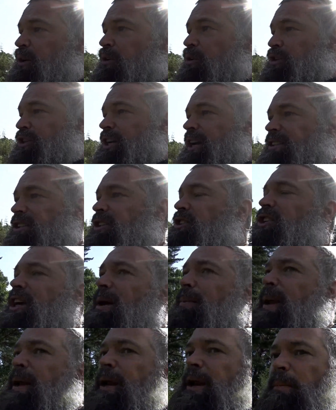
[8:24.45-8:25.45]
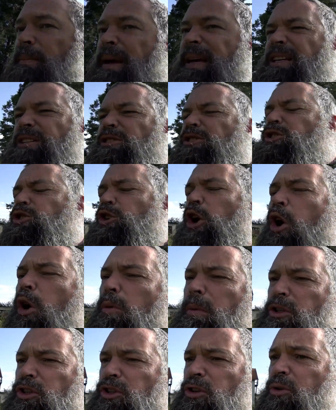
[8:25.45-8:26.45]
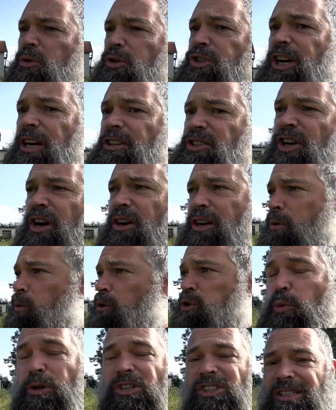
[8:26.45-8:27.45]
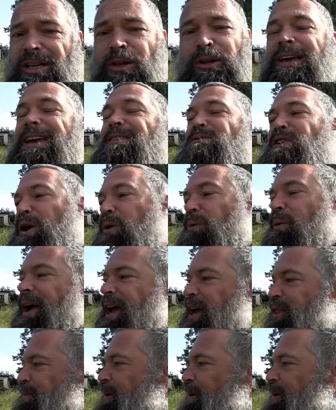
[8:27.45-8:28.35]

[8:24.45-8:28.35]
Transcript: courgettes, and Jem ended up making so much courgette chutney, which we're still giving away at the